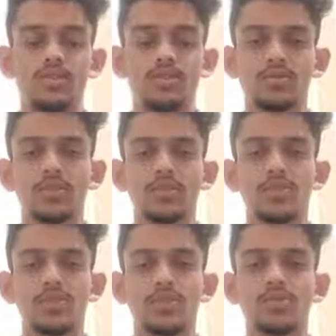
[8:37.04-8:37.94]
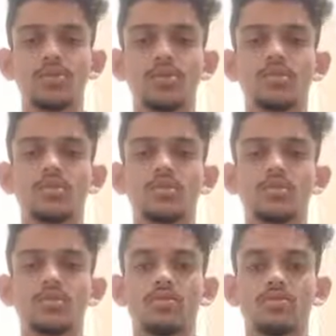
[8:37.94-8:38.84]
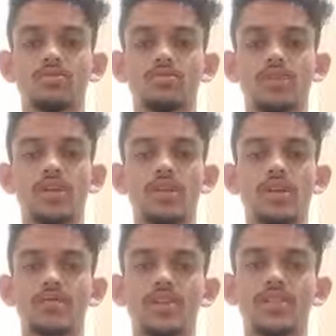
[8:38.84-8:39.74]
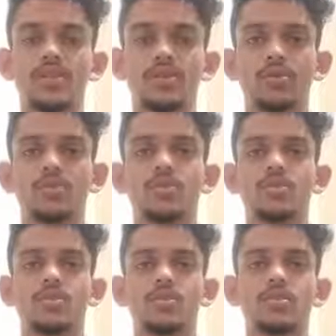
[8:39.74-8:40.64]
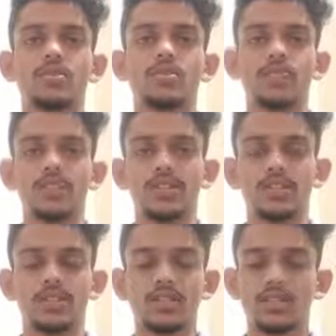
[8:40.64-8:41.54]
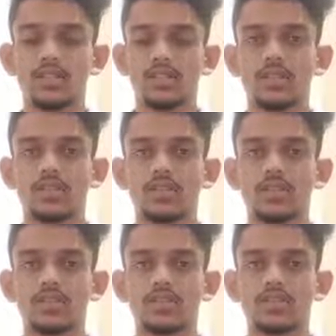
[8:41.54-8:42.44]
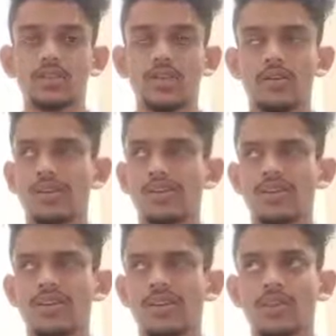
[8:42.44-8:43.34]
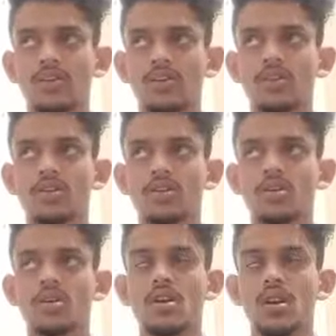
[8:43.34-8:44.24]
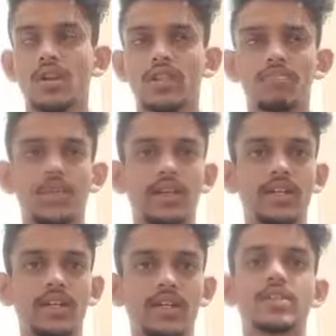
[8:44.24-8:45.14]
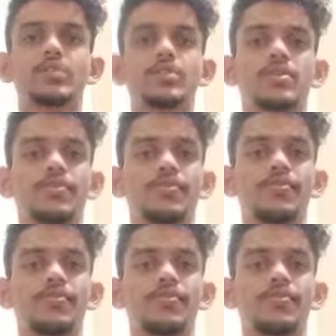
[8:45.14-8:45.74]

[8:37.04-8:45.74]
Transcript: so it will show divide by 0, which is java.lang.arithmetic exception.